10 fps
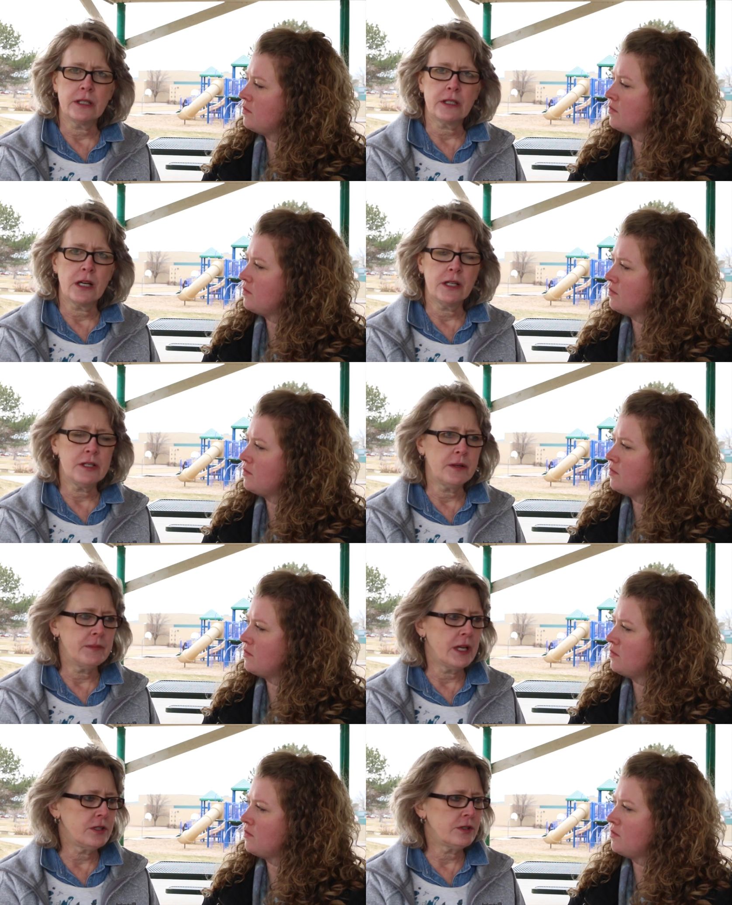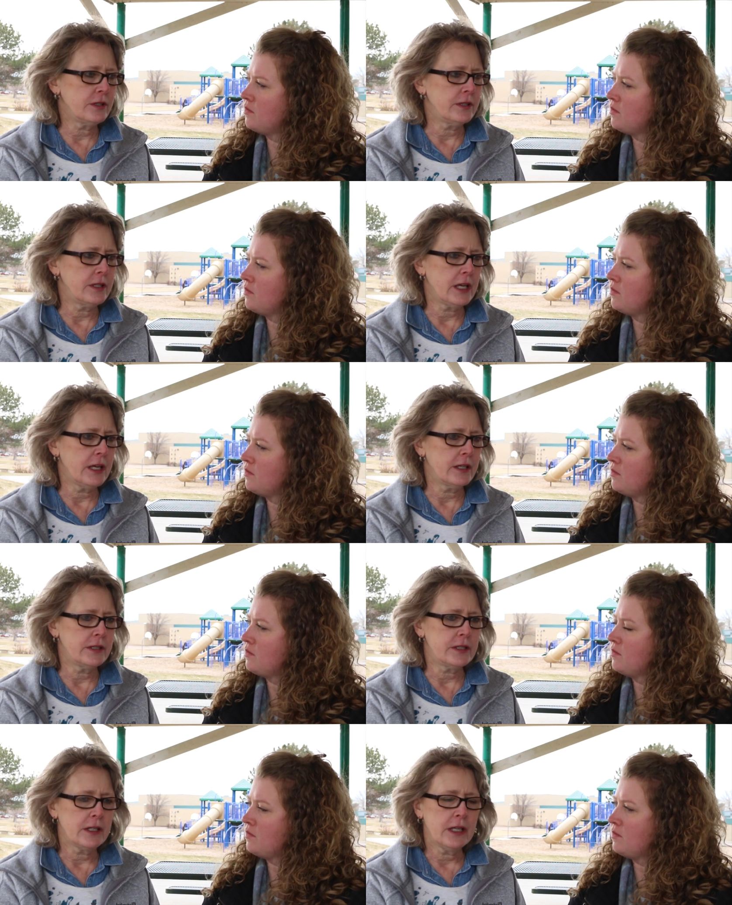Speaker 1: and condemnation
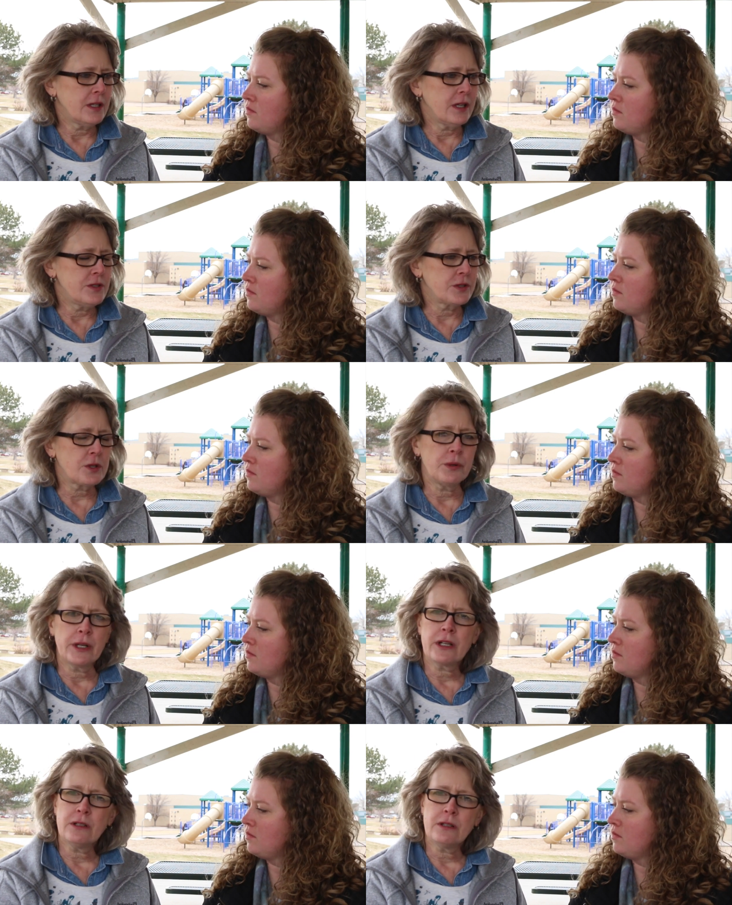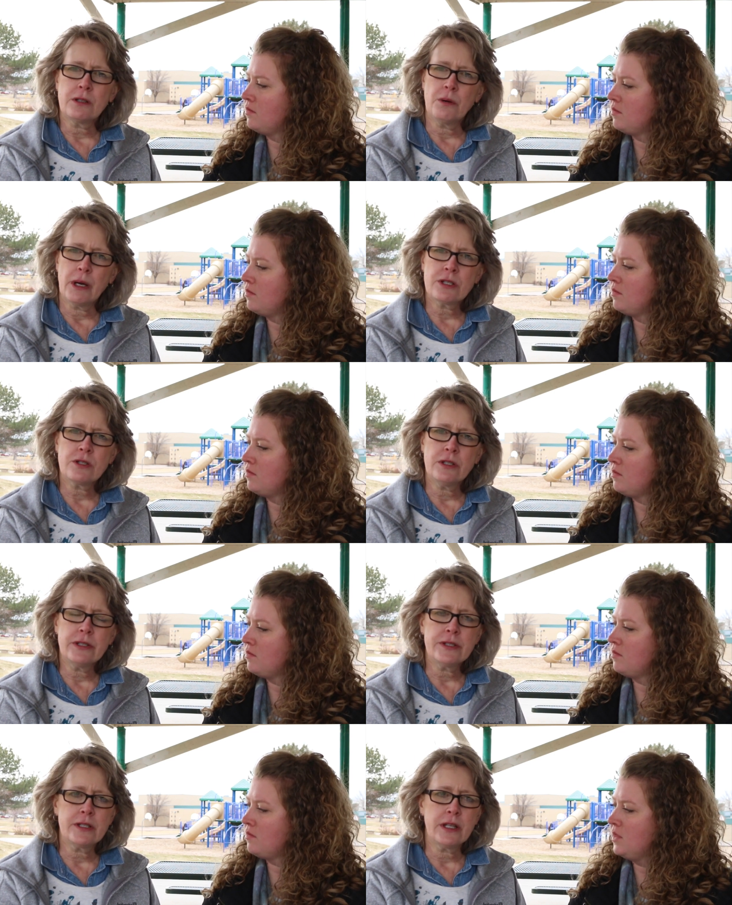and and just critical
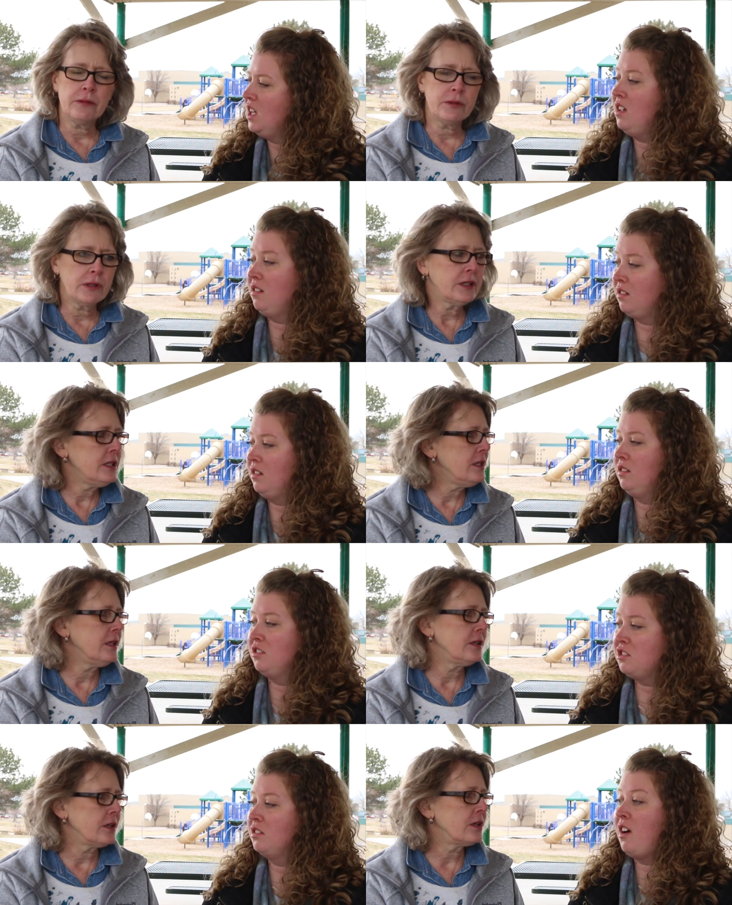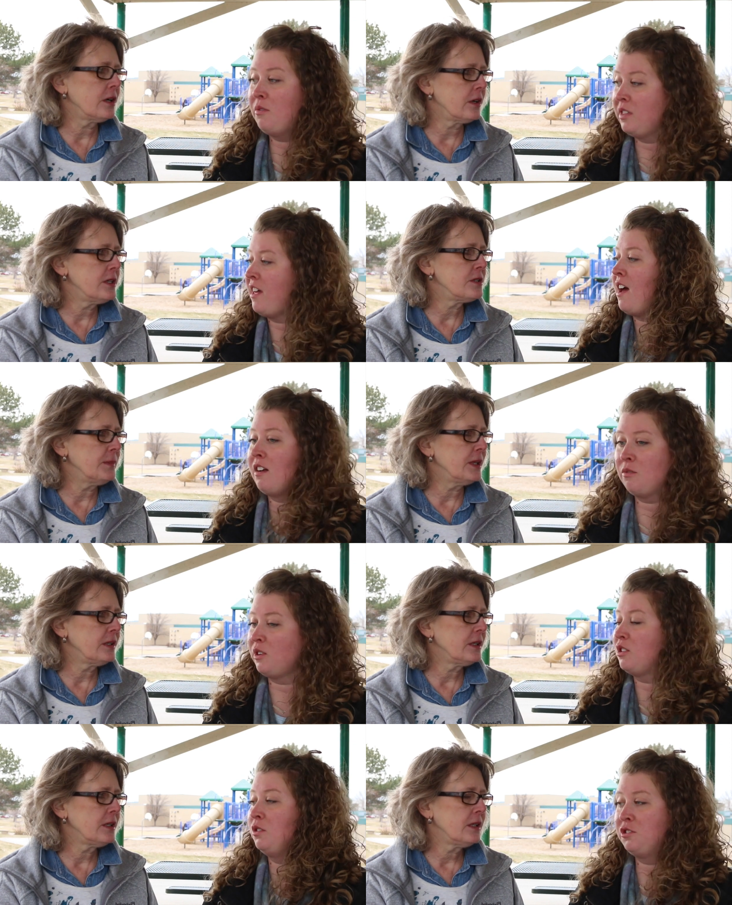questions. They really need There's encouragement. There's a lot with that
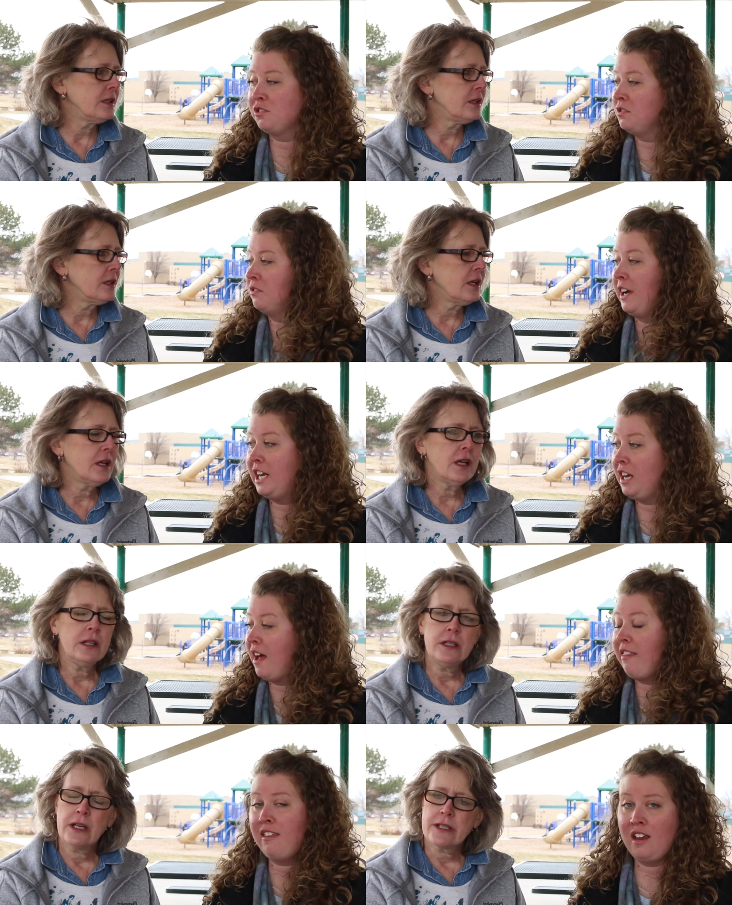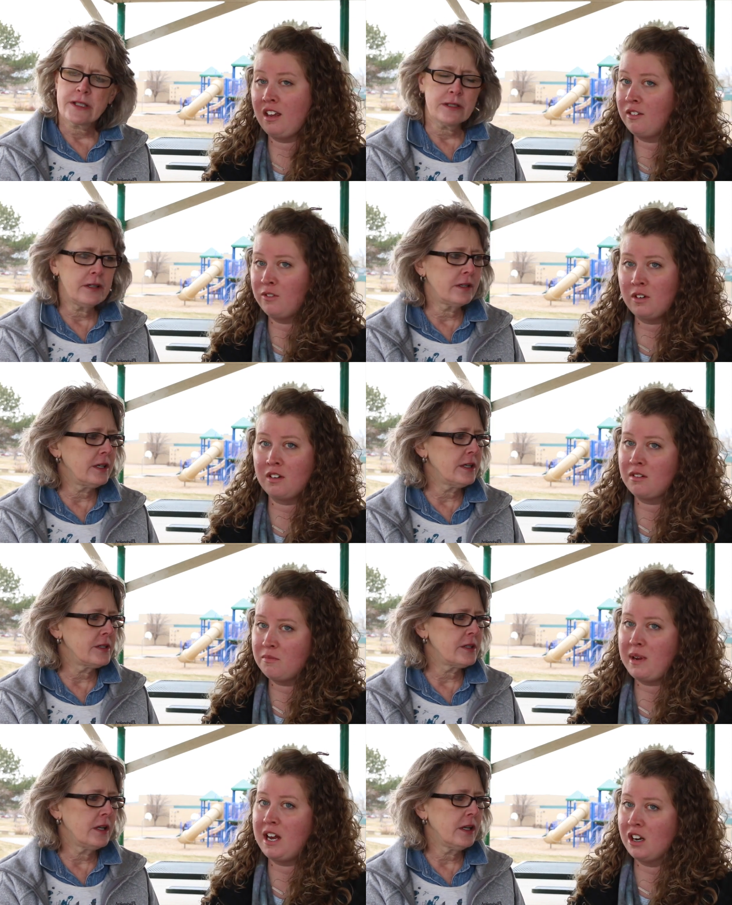with
Speaker 2: culture already. I yes, think, there
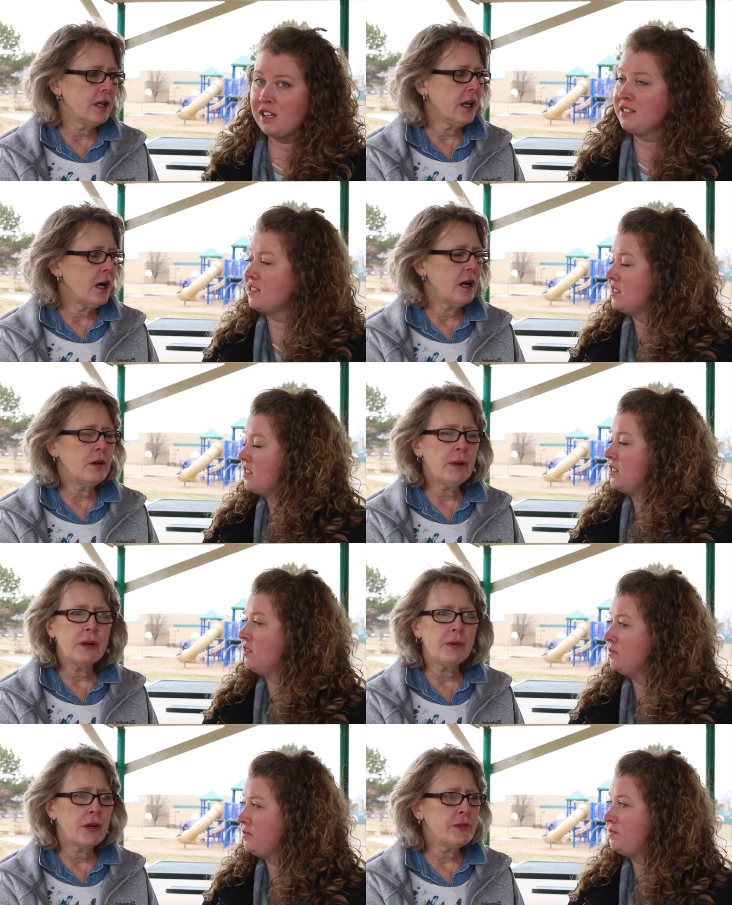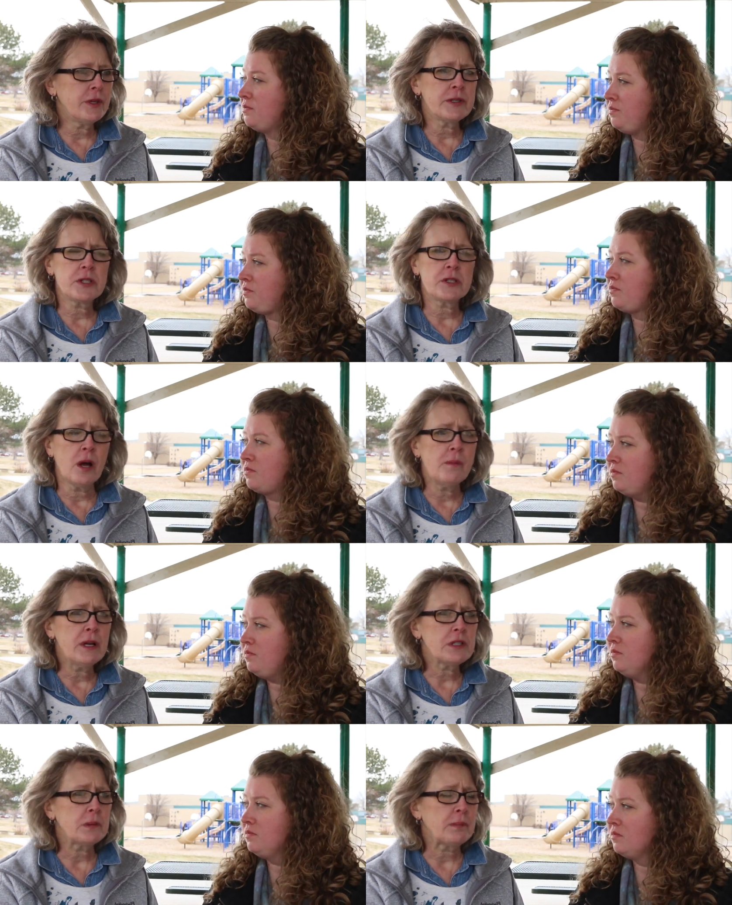is.
Speaker 1: Parents. Oh my word! There is so
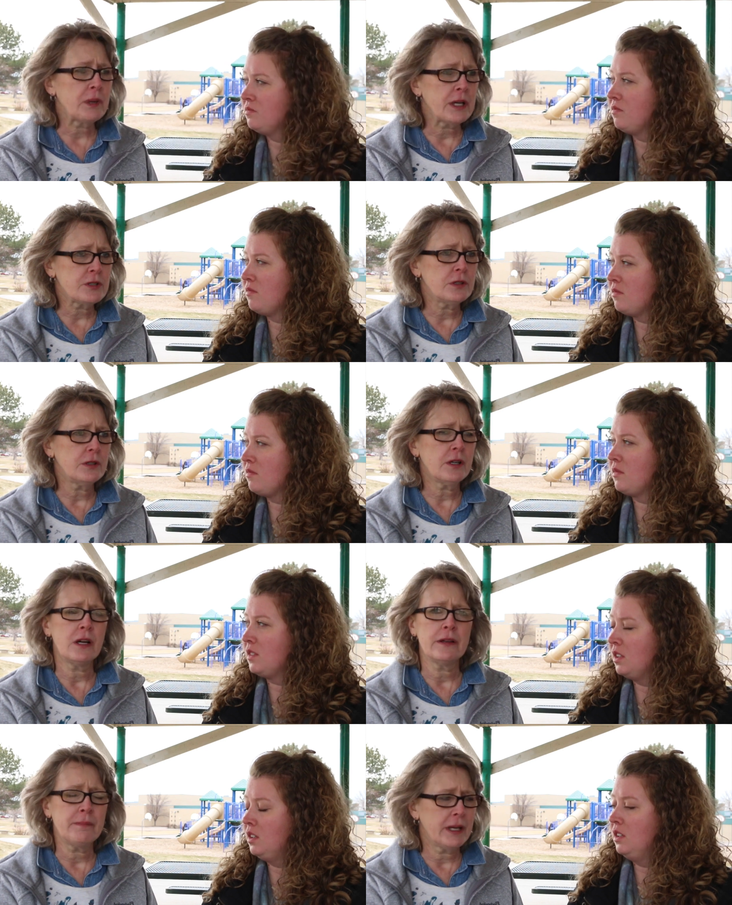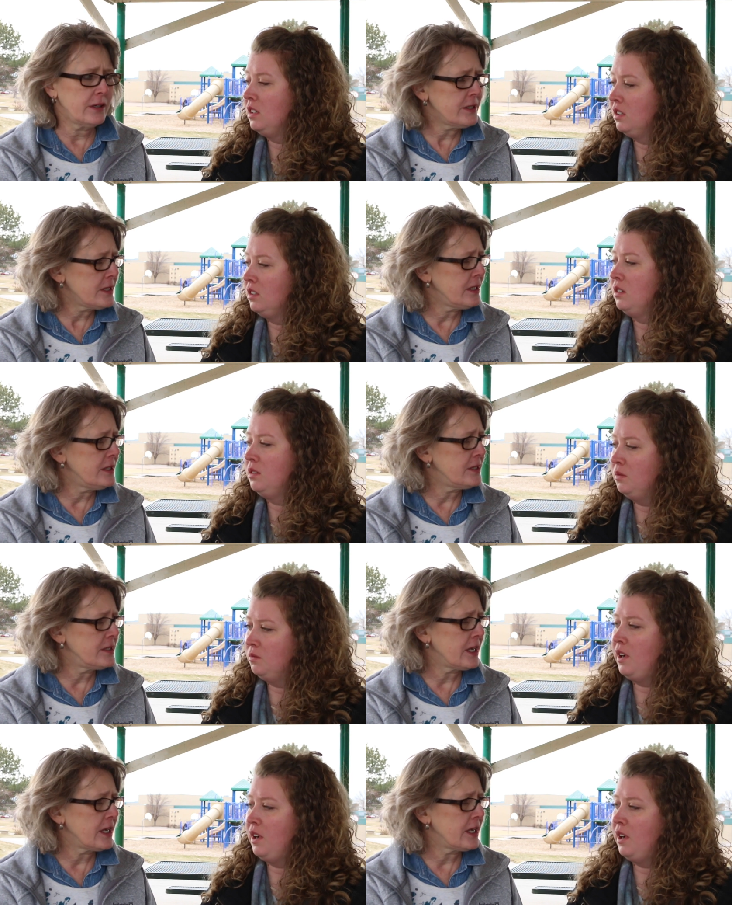much pressure on parenting these